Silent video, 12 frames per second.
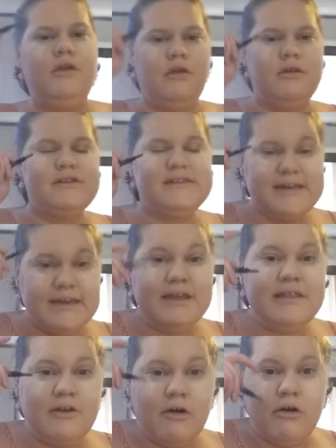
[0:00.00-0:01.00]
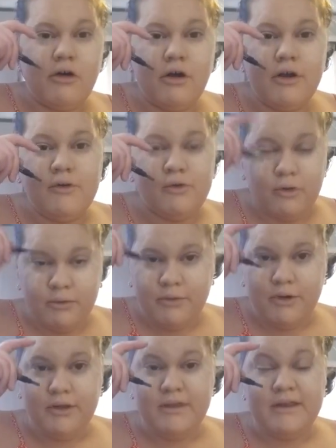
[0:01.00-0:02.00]
the
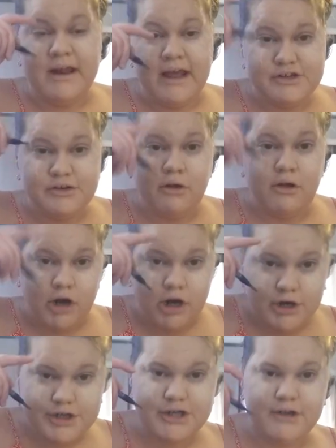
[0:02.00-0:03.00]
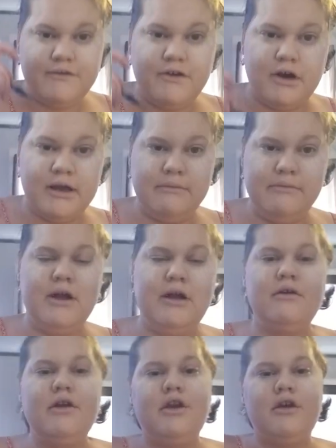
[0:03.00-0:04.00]
natural arch of your eyebrow, you're going to
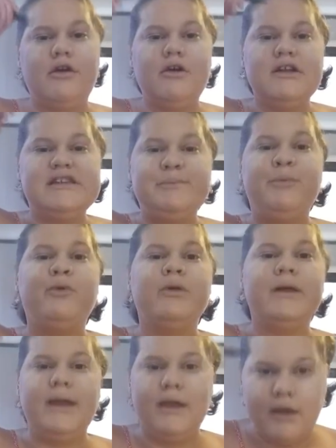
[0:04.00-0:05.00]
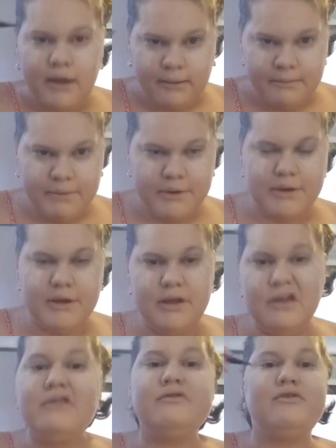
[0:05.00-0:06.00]
spoolie up. Don't
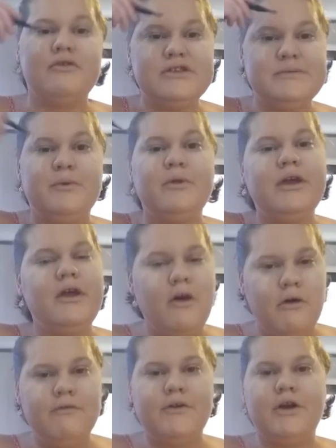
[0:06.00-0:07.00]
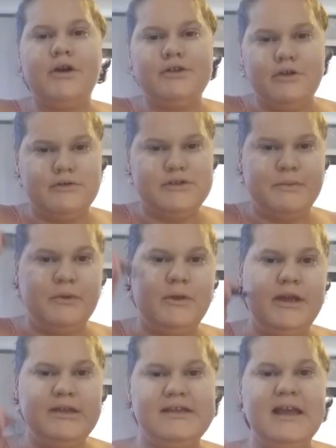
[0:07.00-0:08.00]
spoolie over, don't spoolie
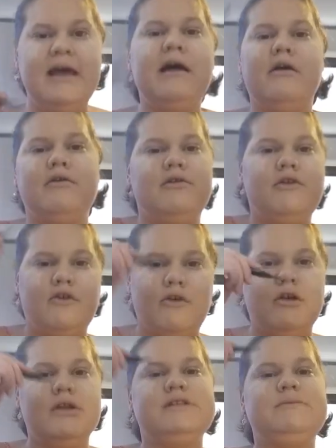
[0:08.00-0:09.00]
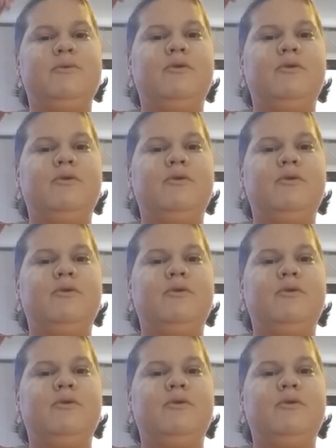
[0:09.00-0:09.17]
down, you're going to spoolie up.